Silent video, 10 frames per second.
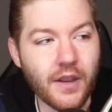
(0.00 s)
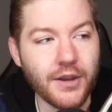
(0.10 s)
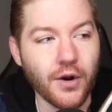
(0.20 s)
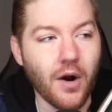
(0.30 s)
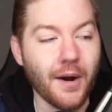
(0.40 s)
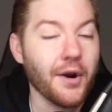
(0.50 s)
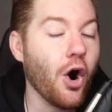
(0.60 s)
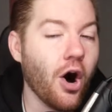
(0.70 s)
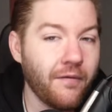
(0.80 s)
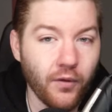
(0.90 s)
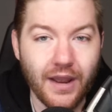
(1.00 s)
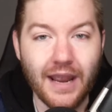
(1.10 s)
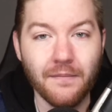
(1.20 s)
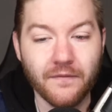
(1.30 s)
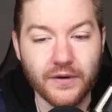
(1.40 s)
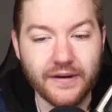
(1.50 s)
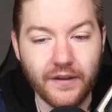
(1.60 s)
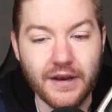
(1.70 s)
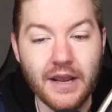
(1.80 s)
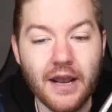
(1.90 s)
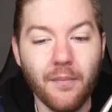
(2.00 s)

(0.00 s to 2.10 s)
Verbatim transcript: you know an awful game for Dillon,